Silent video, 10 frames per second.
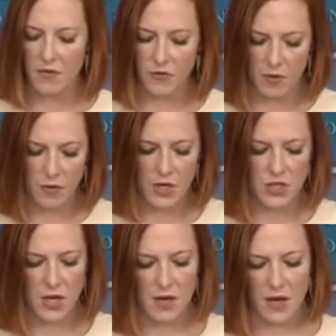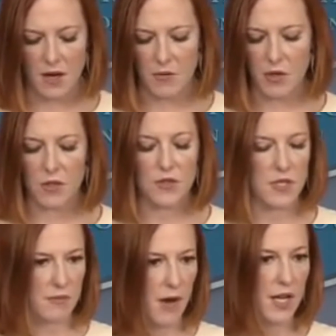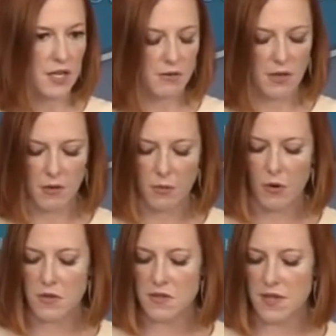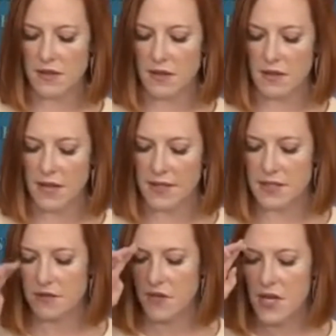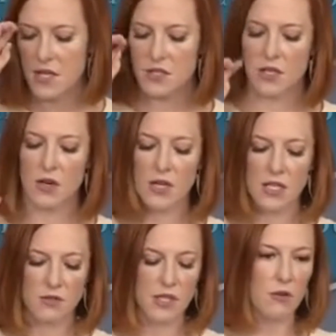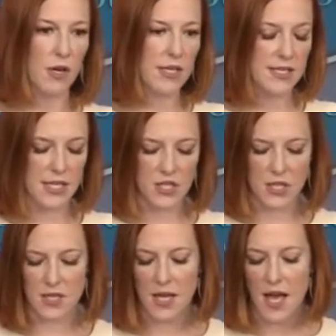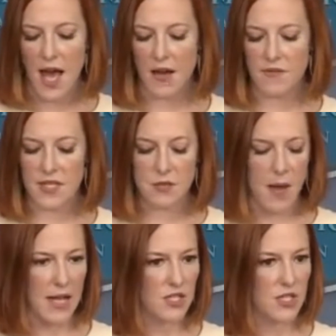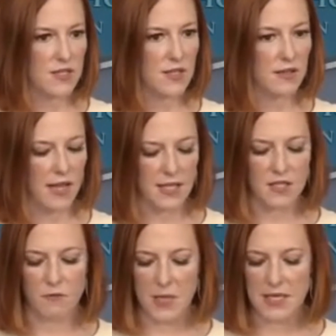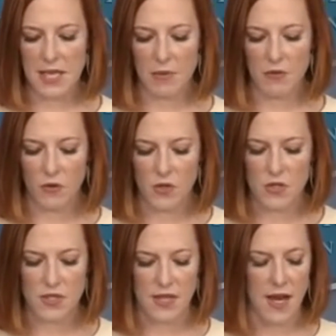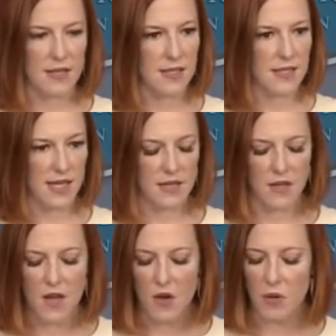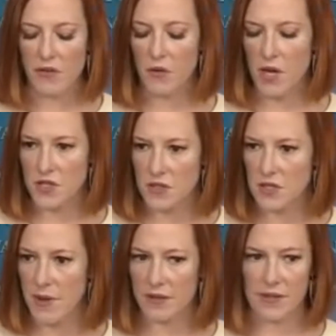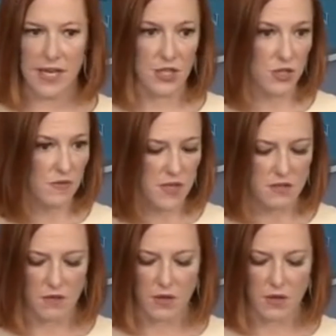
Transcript: from Russia, we are closely monitoring reports that the Collective Security Treaty Organization have dispatched its collective peacekeeping forces to Kazakhstan. We have questions about the nature of this